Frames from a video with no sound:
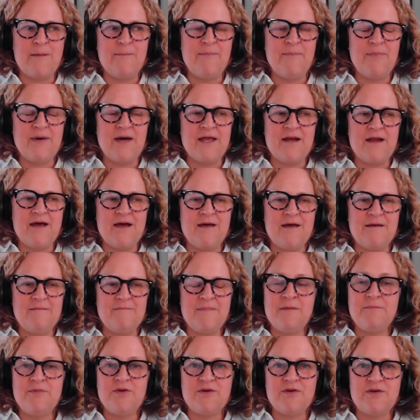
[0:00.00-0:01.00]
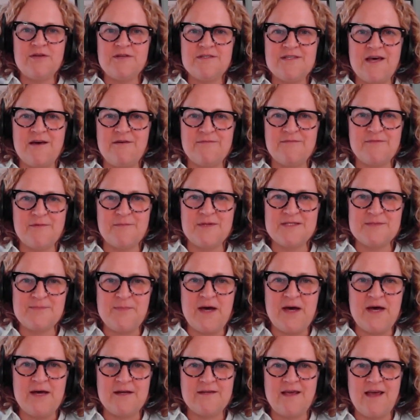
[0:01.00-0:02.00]
but maybe you can tell from this
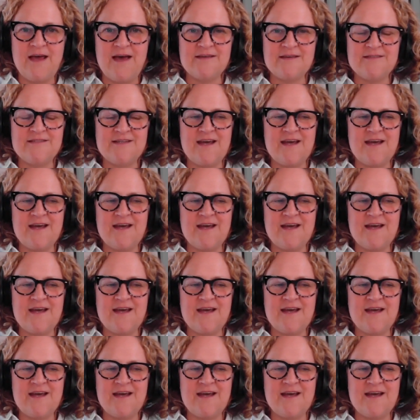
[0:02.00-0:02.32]
podcast,